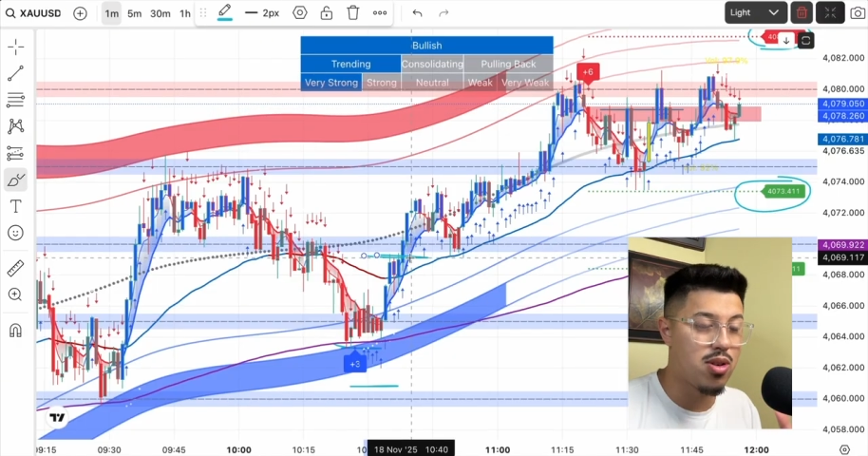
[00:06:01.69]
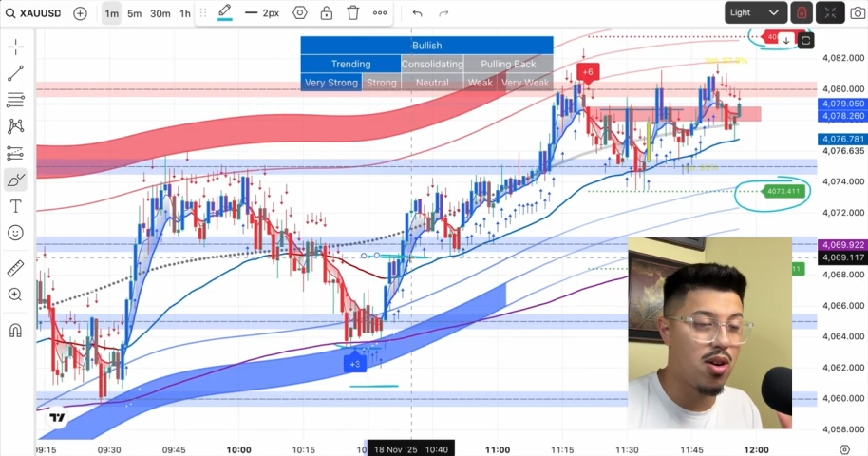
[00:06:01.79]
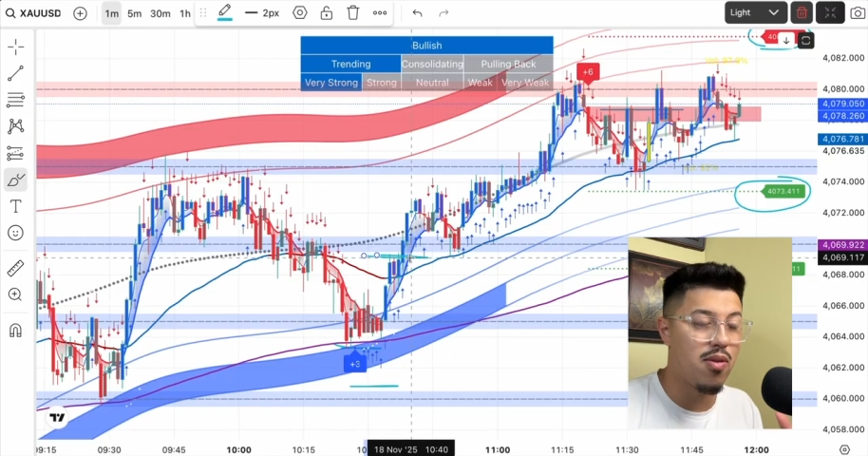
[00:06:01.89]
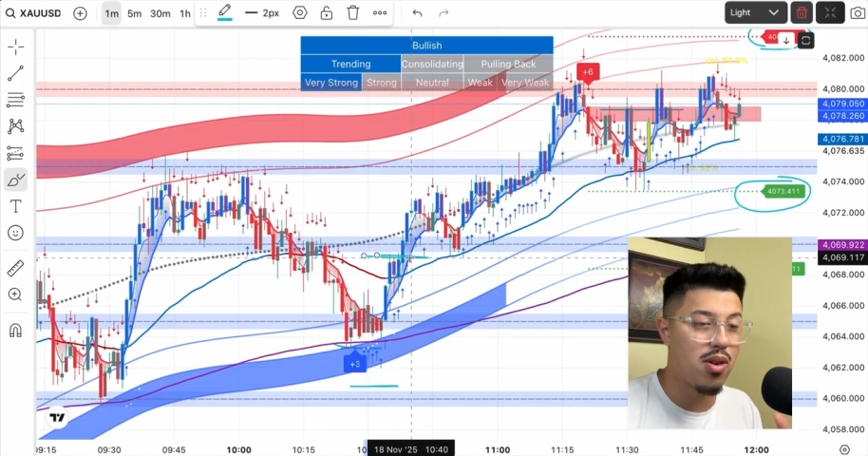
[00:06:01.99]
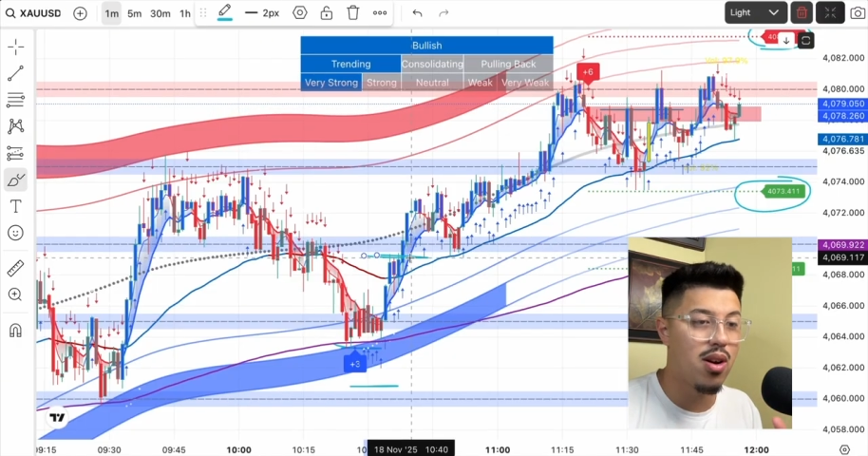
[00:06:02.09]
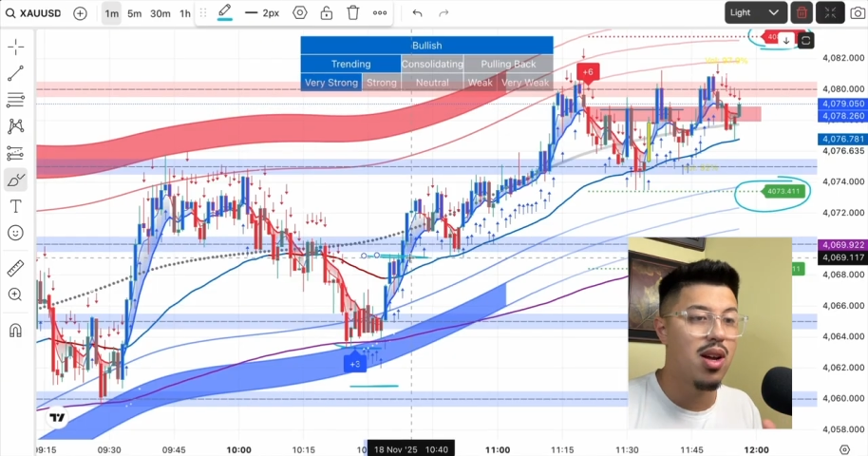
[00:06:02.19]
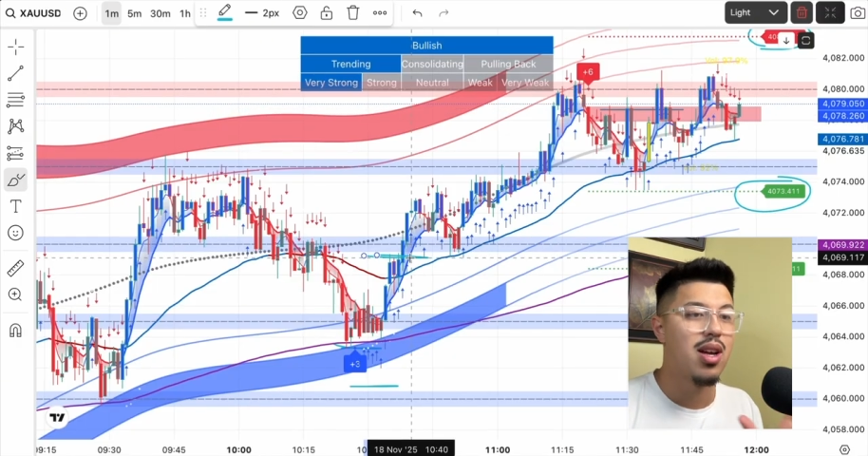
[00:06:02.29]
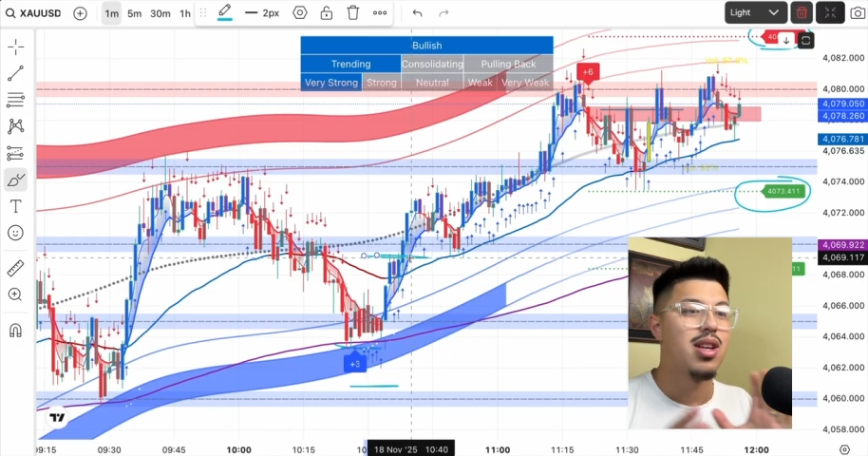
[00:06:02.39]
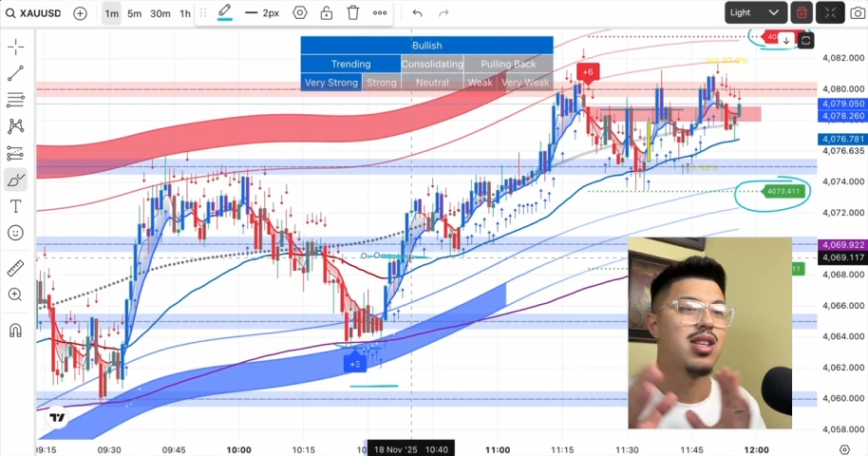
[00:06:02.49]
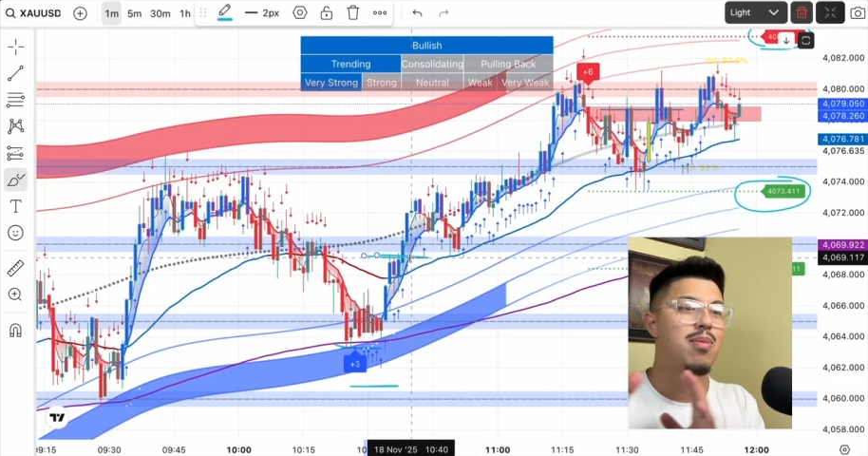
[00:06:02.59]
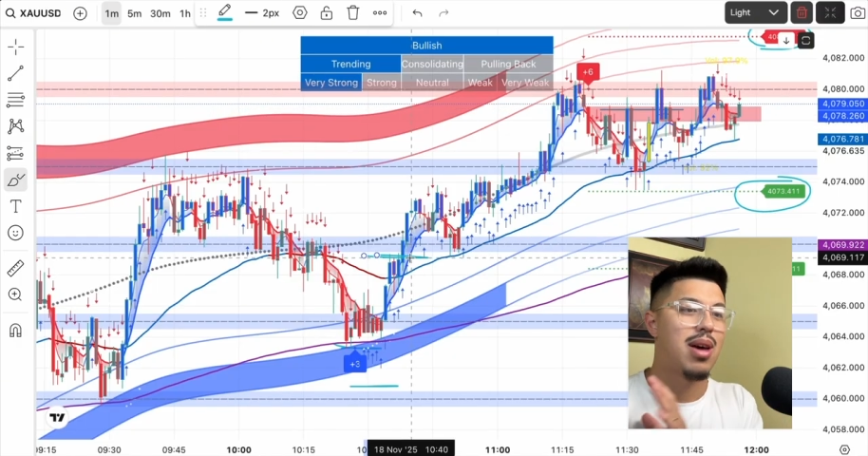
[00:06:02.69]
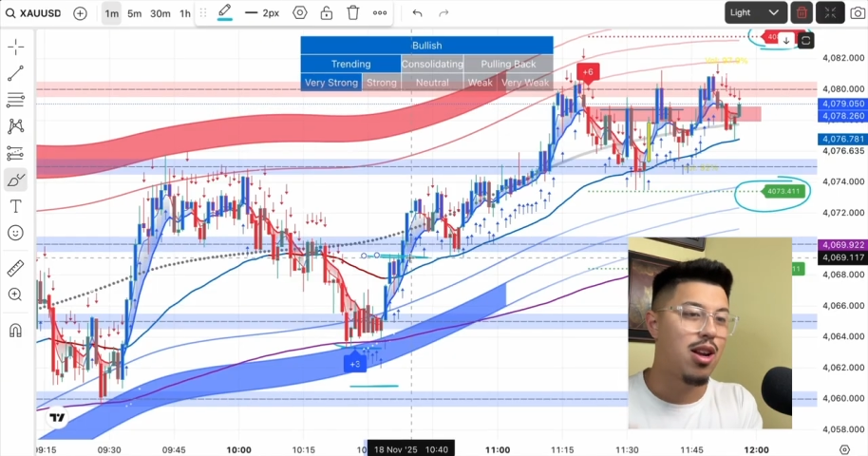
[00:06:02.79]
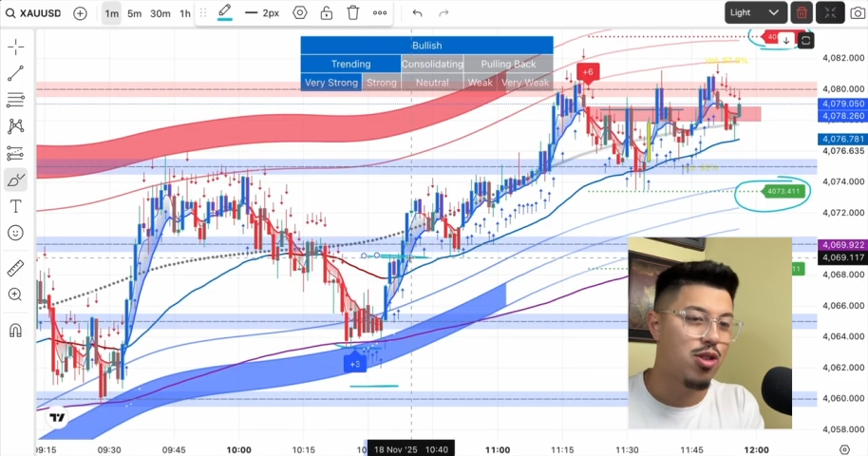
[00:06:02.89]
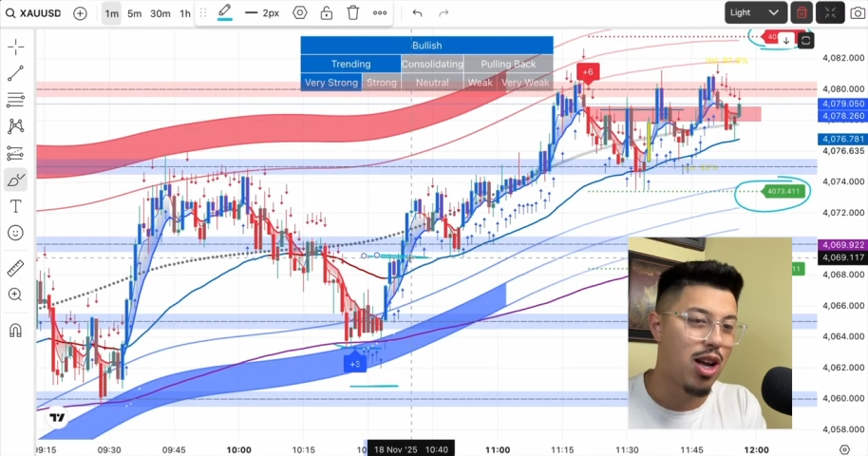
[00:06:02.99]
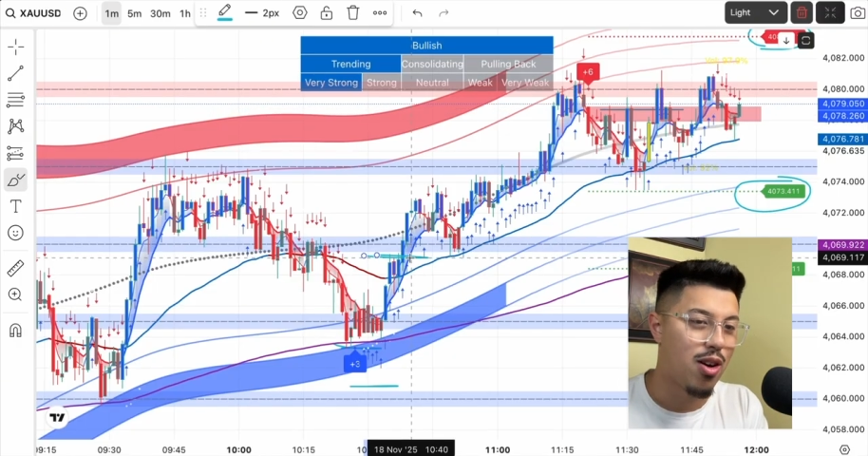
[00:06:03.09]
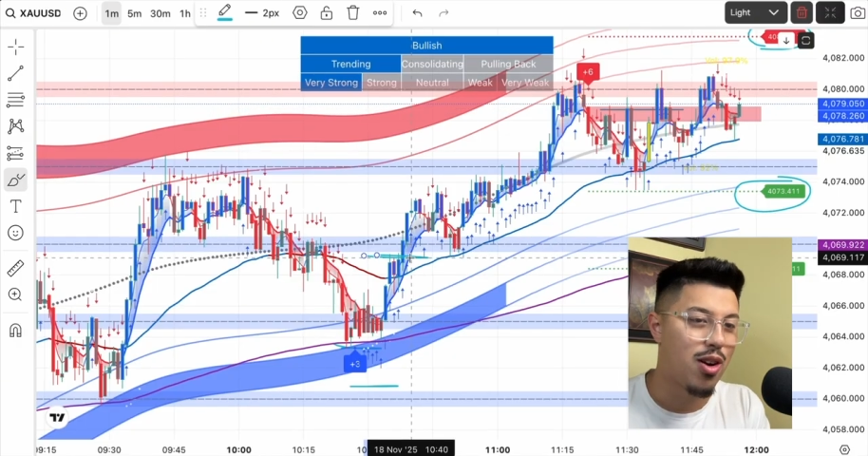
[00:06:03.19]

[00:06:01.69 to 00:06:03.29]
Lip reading: over to MetaTrader.